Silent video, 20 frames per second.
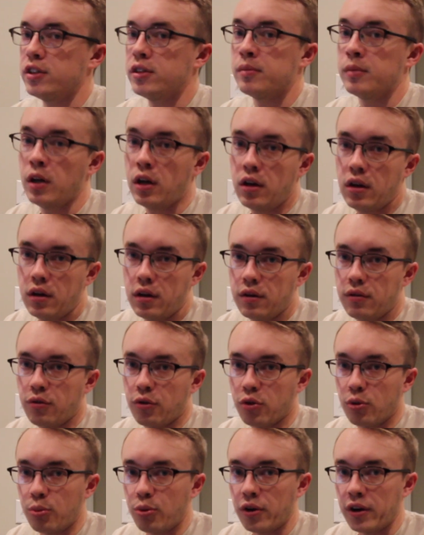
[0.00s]
it.
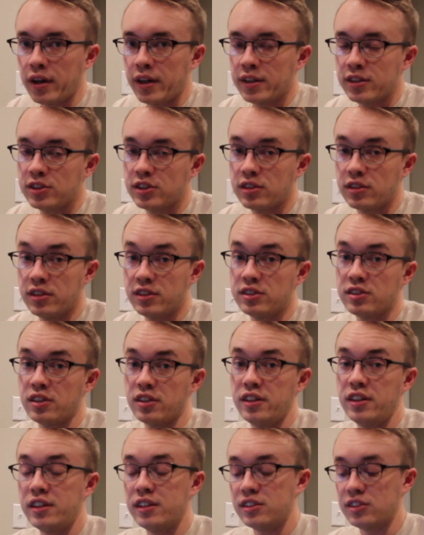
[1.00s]
For the price, this
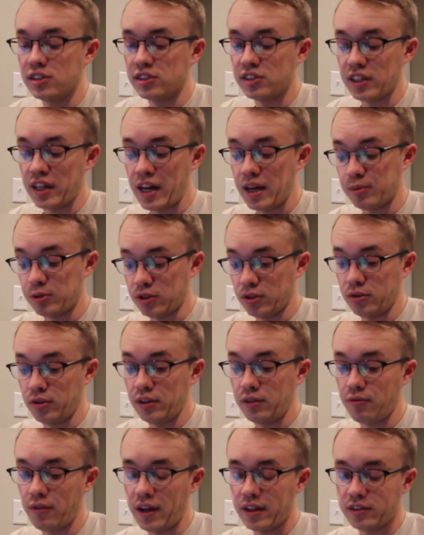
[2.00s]
lens is
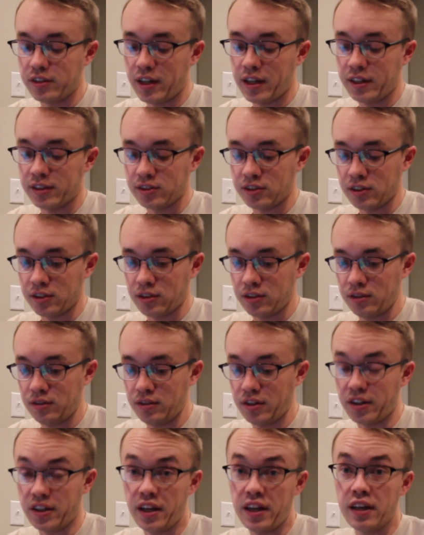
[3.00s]
absolutely fantastic.
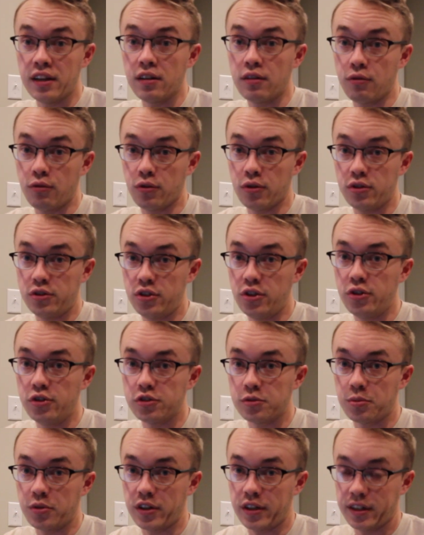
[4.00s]
Again, for the
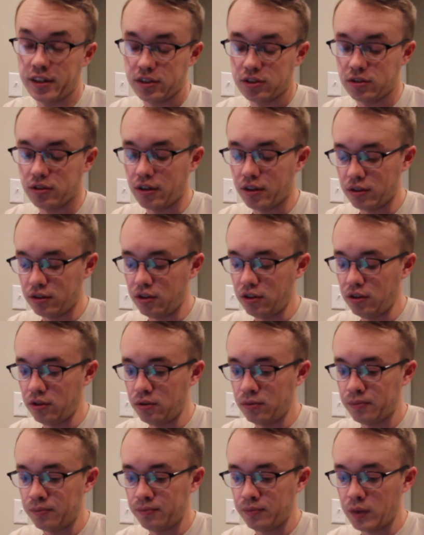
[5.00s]
used price, not
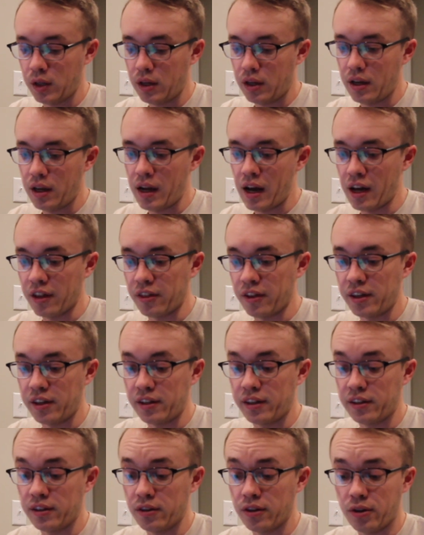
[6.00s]
new. I think
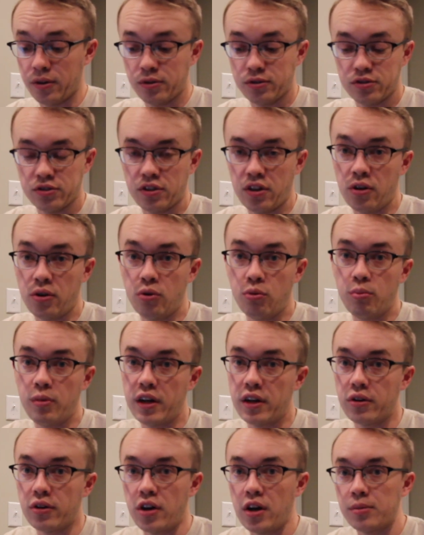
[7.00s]
there's no
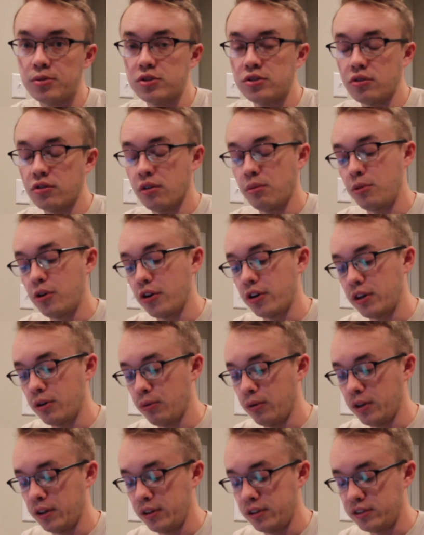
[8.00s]
better option on the market
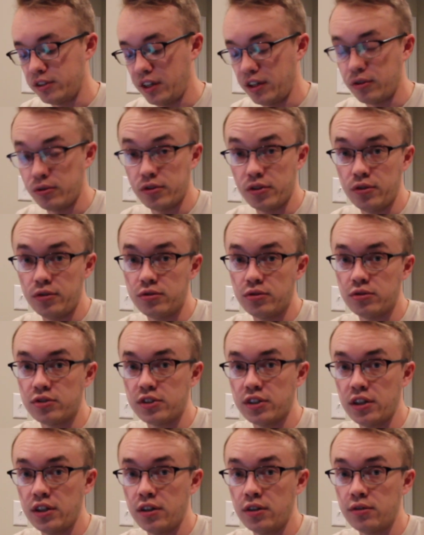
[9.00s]
really to introduce
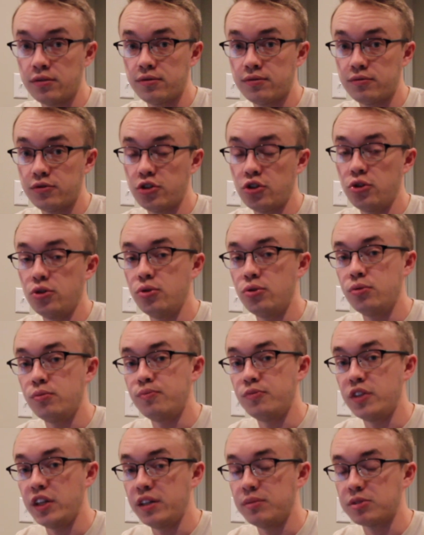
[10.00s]
yourself to
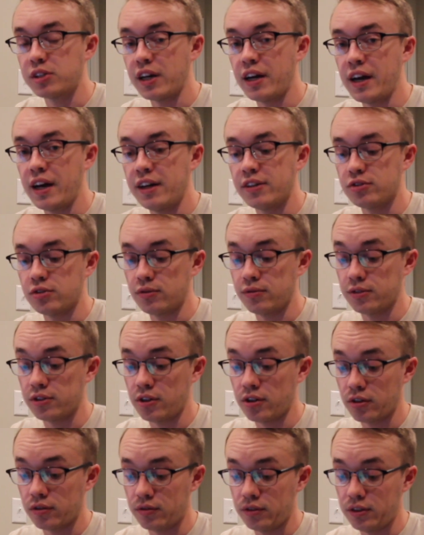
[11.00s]
deep sky
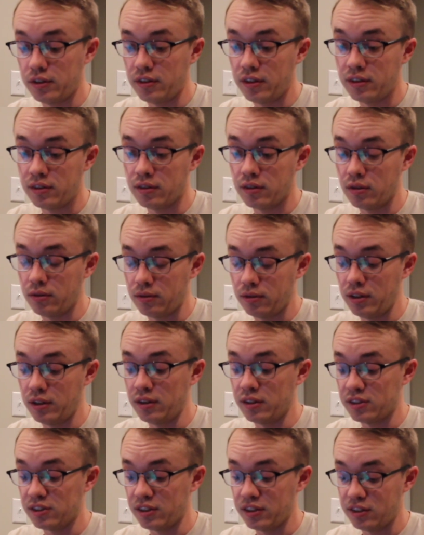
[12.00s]
astrophotography than, than
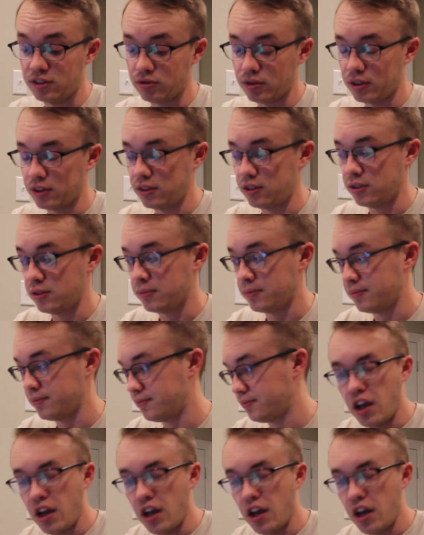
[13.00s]
this lens right here.